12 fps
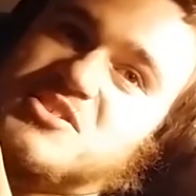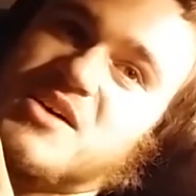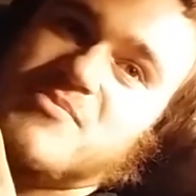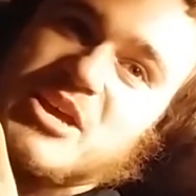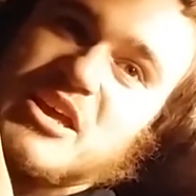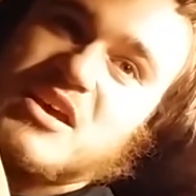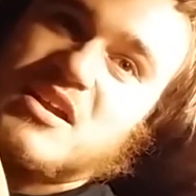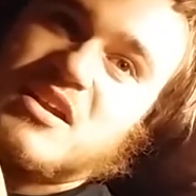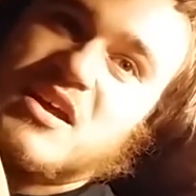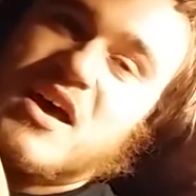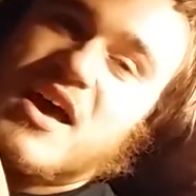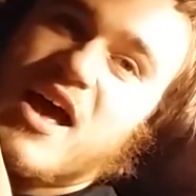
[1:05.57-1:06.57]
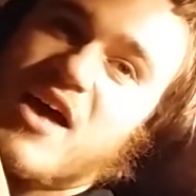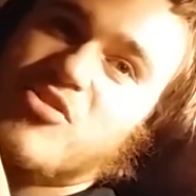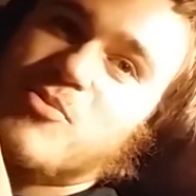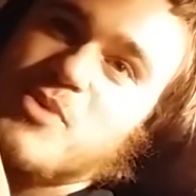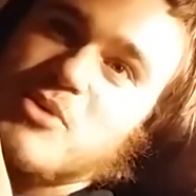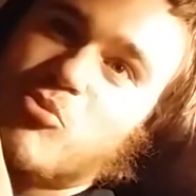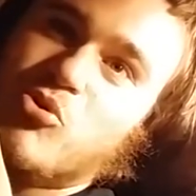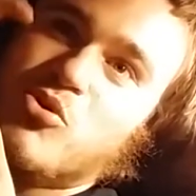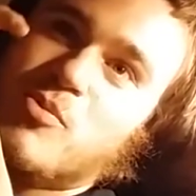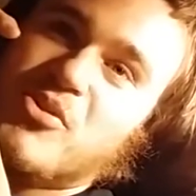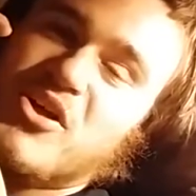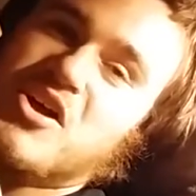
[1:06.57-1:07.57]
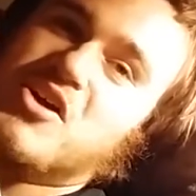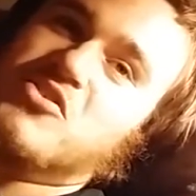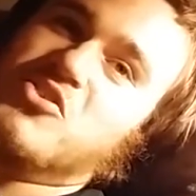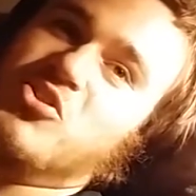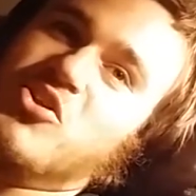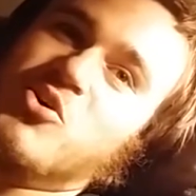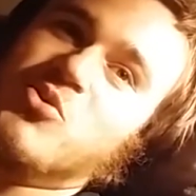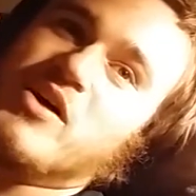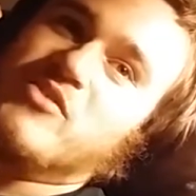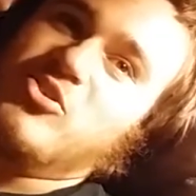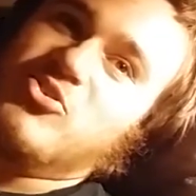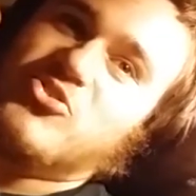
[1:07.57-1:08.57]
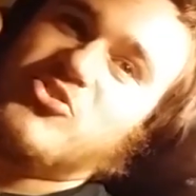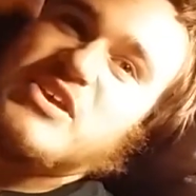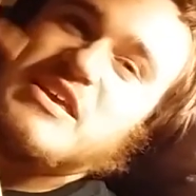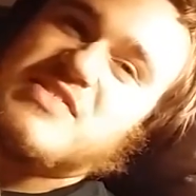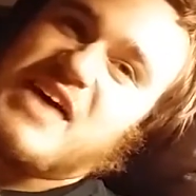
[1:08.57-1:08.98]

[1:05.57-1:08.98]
coming in, and the people who are playing on the low levels see